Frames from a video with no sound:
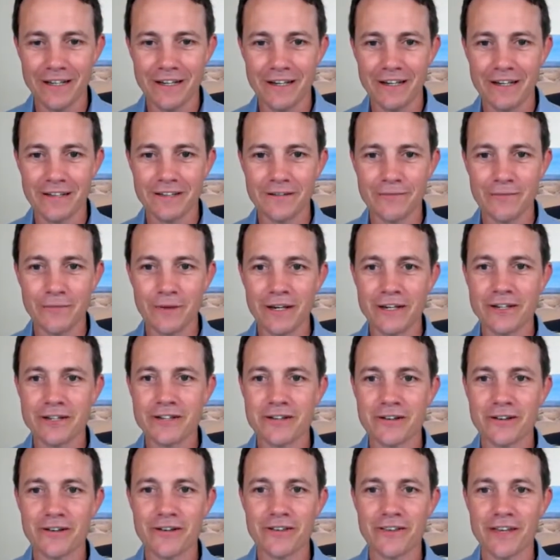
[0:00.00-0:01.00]
to make
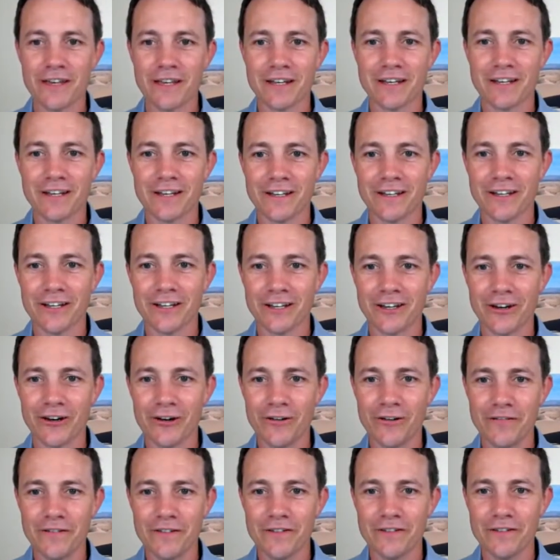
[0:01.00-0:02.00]
sure that all
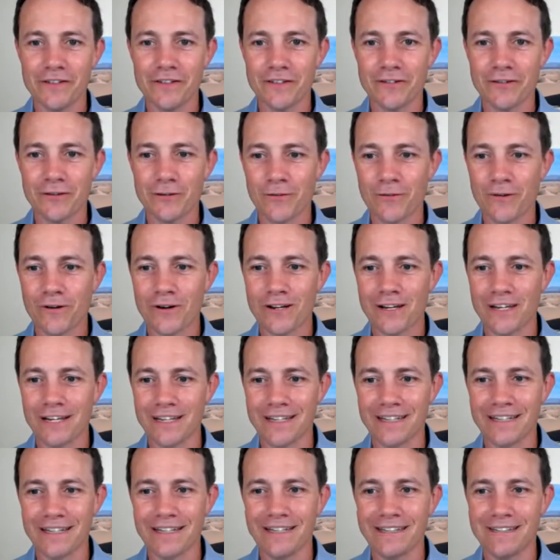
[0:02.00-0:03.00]
of these things are
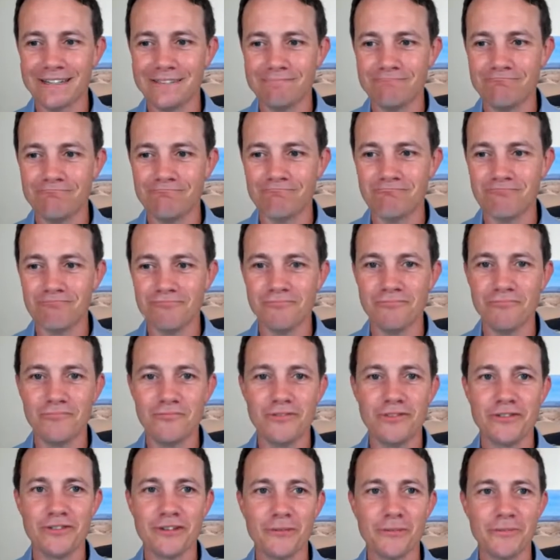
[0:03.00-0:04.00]
working, and
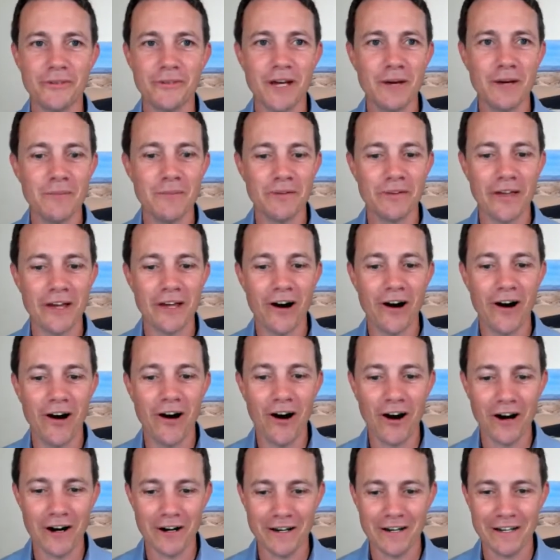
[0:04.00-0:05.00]
sometimes they
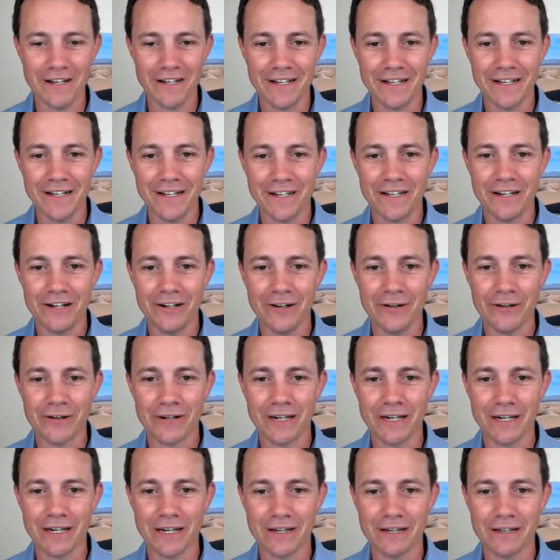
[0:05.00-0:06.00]
aren't.
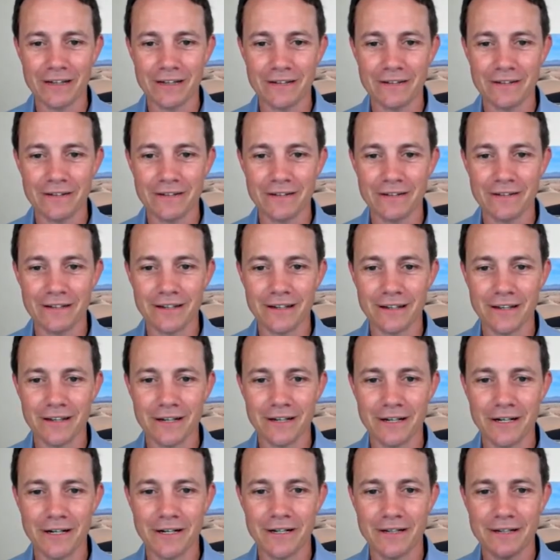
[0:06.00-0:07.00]
Okay, let's
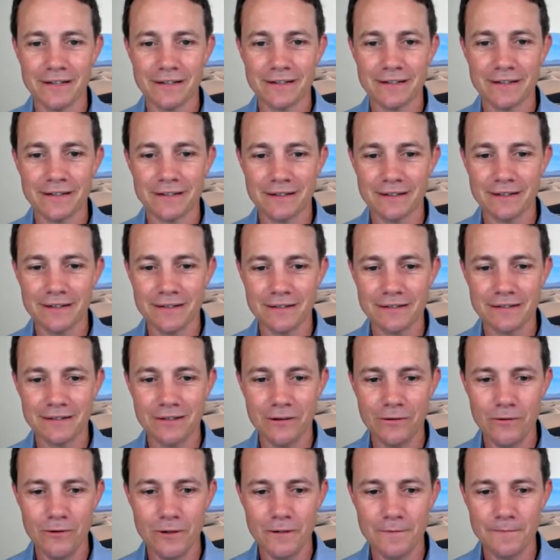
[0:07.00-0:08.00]
get this
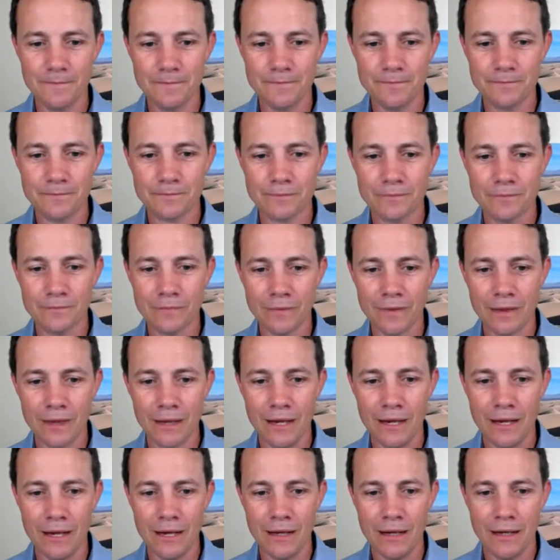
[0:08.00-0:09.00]
going.
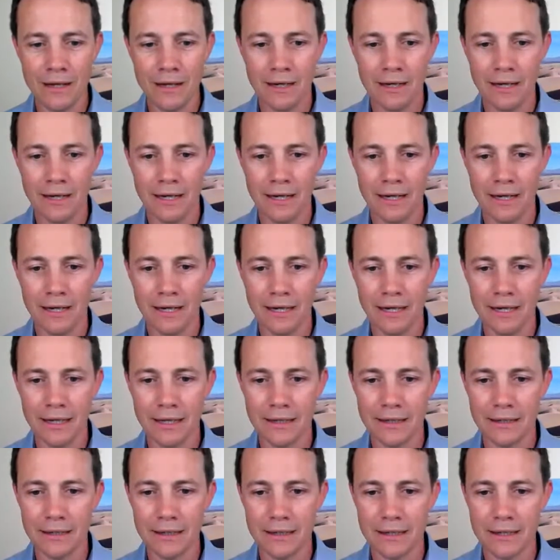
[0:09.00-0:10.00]

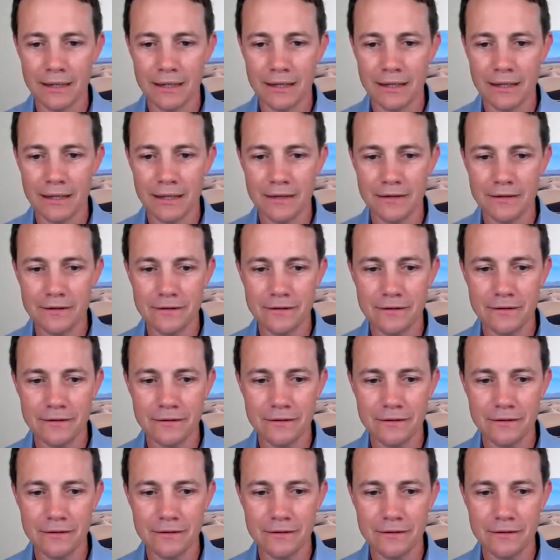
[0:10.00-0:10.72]
Add this to